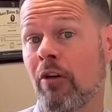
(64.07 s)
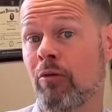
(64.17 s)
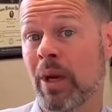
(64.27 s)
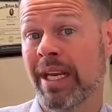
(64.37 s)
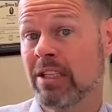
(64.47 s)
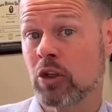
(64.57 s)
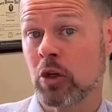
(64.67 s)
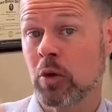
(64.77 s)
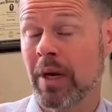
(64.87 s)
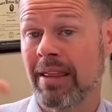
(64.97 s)
of when it's
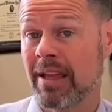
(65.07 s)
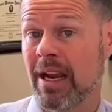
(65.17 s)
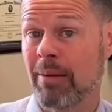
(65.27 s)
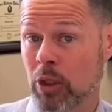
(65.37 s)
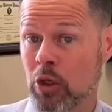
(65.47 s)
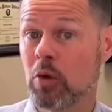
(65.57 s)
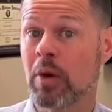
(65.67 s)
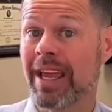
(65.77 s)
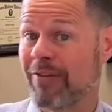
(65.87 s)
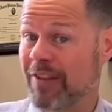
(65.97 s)
due, and then number two,
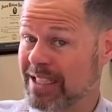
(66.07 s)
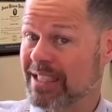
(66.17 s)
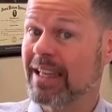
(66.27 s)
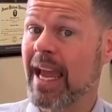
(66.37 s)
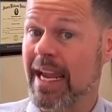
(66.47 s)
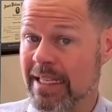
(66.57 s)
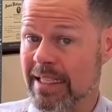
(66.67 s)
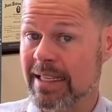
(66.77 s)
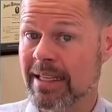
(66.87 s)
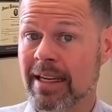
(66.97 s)
if it's late,
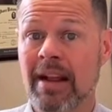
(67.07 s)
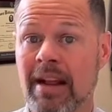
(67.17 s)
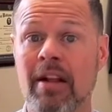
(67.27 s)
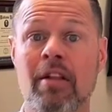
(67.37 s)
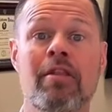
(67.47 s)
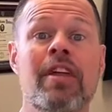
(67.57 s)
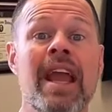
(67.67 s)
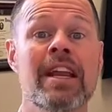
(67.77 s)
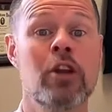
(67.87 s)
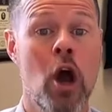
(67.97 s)
they
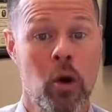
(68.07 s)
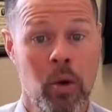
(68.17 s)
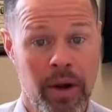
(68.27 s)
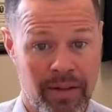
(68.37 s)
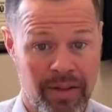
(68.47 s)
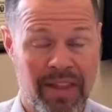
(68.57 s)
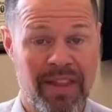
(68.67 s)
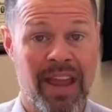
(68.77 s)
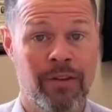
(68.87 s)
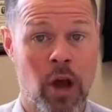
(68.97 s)
know that
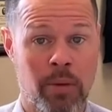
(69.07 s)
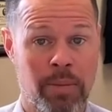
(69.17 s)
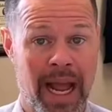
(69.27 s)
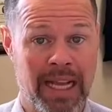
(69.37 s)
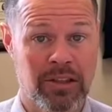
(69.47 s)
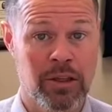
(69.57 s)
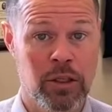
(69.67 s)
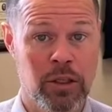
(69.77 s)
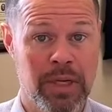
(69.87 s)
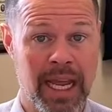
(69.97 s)
they've gone past the
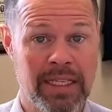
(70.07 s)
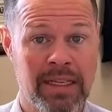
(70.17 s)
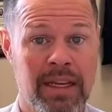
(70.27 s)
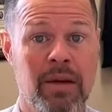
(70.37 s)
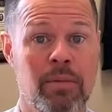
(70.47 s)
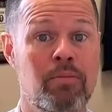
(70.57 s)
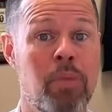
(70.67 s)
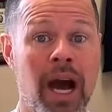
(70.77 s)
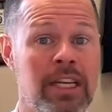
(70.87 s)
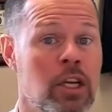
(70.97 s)
due date,
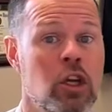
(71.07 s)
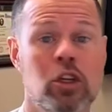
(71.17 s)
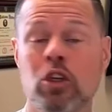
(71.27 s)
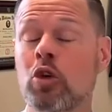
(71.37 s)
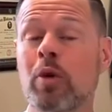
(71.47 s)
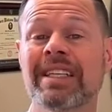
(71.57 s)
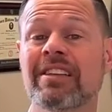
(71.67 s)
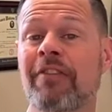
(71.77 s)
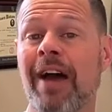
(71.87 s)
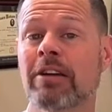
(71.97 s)
but you as a
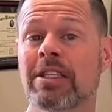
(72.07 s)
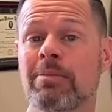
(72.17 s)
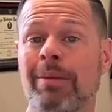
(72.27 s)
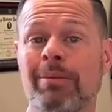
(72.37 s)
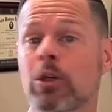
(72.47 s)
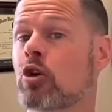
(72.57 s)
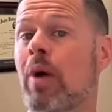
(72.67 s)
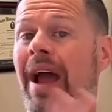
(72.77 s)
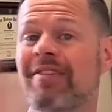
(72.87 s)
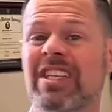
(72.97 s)
faculty member don't
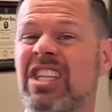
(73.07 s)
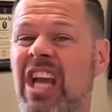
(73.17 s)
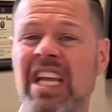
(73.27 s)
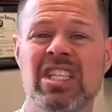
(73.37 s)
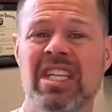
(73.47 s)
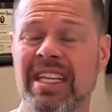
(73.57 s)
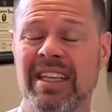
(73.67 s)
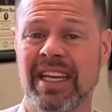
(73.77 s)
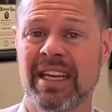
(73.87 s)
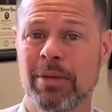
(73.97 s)
have to change
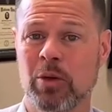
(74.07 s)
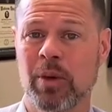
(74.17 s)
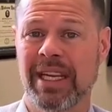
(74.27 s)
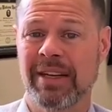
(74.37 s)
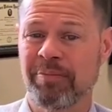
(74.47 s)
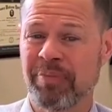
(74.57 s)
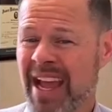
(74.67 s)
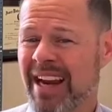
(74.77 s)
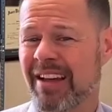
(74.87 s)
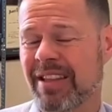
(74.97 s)
anything in between.
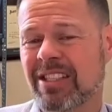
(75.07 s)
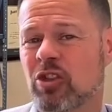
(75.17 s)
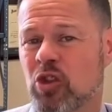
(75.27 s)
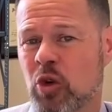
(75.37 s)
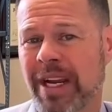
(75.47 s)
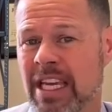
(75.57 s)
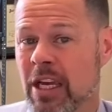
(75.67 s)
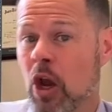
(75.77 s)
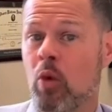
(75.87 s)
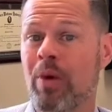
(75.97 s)
Now, this is tricky
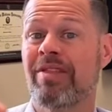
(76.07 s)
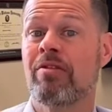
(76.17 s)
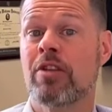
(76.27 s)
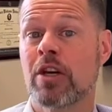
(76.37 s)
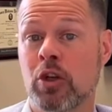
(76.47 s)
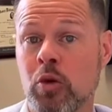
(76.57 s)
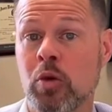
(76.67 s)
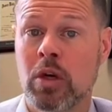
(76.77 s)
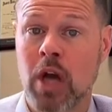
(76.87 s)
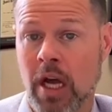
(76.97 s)
with the new
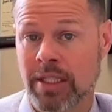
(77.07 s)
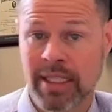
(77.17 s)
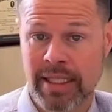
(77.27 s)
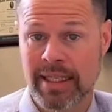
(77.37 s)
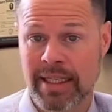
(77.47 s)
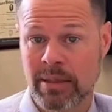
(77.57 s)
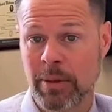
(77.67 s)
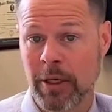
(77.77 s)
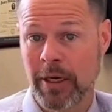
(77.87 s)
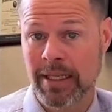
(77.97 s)
content
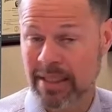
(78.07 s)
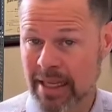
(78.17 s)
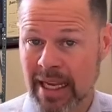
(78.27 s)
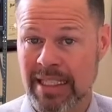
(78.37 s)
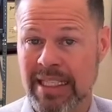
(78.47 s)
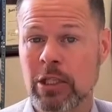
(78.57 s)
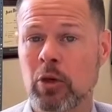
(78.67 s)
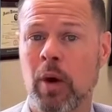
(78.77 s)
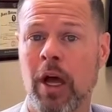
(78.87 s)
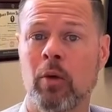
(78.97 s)
experience.
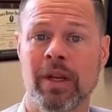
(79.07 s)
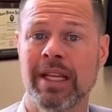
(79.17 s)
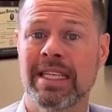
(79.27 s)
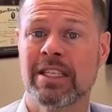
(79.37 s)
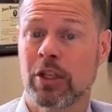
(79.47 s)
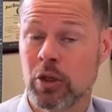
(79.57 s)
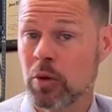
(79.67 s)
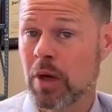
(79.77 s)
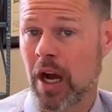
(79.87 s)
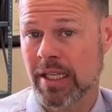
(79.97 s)
D2L released the new
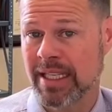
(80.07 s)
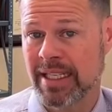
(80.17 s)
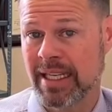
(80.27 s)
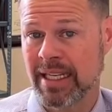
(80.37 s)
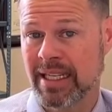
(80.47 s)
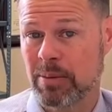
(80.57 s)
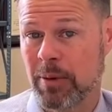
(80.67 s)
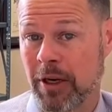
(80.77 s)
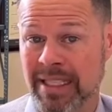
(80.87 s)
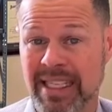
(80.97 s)
content
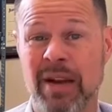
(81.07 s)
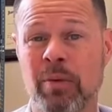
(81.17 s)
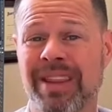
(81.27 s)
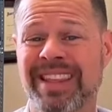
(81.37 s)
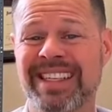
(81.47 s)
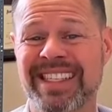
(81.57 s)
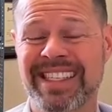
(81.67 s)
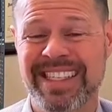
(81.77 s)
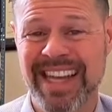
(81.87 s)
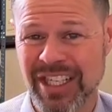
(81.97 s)
experience, and within
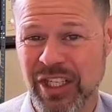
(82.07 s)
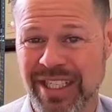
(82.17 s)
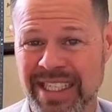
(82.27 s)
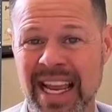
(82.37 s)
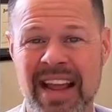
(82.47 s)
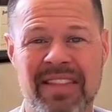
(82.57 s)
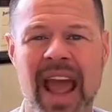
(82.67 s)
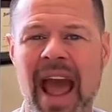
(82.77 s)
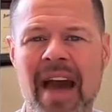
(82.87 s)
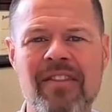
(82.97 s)
discussions, they
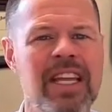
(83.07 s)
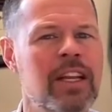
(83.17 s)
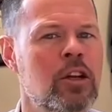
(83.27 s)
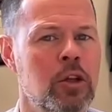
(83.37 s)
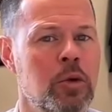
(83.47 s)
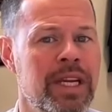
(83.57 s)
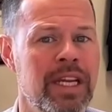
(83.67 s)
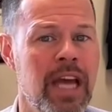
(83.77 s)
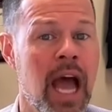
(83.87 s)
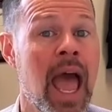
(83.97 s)
haven't
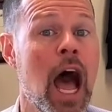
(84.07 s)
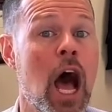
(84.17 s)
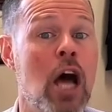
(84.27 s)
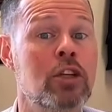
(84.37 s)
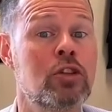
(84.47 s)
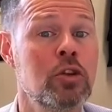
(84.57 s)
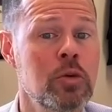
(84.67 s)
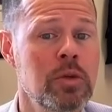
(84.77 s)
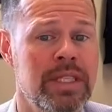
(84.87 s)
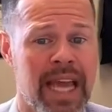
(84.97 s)
included a
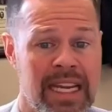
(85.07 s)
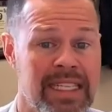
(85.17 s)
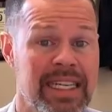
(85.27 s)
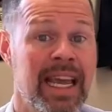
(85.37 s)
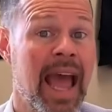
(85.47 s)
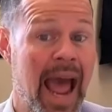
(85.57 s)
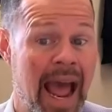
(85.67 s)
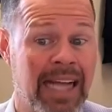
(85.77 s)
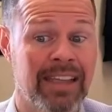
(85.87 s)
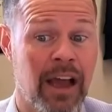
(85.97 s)
due date
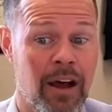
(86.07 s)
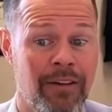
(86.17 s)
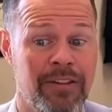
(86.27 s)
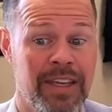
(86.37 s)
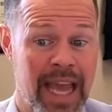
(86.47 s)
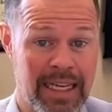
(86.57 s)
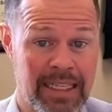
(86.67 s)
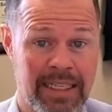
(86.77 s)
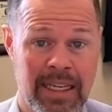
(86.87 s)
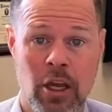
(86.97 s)
as of
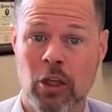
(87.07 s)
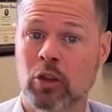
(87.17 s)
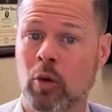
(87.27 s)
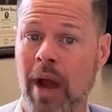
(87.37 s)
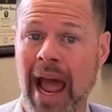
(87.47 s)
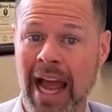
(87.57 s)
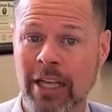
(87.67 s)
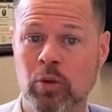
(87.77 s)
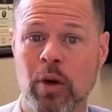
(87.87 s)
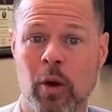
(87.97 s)
yet. So
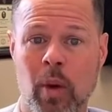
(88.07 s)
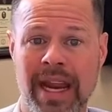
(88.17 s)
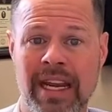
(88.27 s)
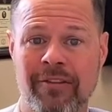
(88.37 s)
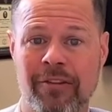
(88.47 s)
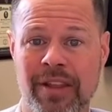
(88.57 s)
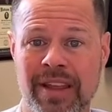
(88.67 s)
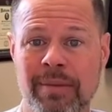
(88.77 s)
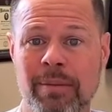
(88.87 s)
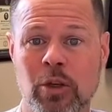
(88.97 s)
as we're waiting for
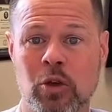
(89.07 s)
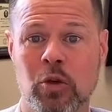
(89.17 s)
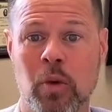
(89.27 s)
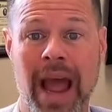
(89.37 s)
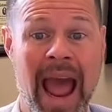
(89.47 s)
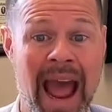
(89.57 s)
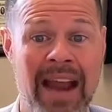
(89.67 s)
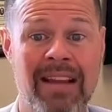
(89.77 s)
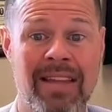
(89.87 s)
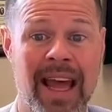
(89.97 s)
them to
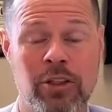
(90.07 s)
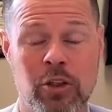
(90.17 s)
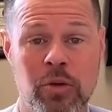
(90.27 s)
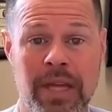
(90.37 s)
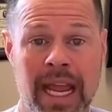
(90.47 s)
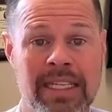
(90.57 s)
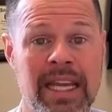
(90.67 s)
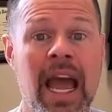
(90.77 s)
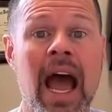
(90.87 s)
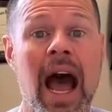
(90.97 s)
add that due date,
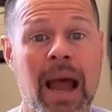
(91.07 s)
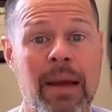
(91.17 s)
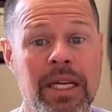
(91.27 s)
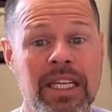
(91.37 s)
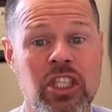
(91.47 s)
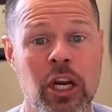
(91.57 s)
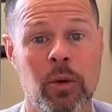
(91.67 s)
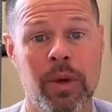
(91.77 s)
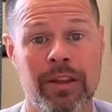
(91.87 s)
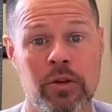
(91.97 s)
I'm going to share
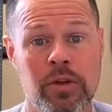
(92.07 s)
with you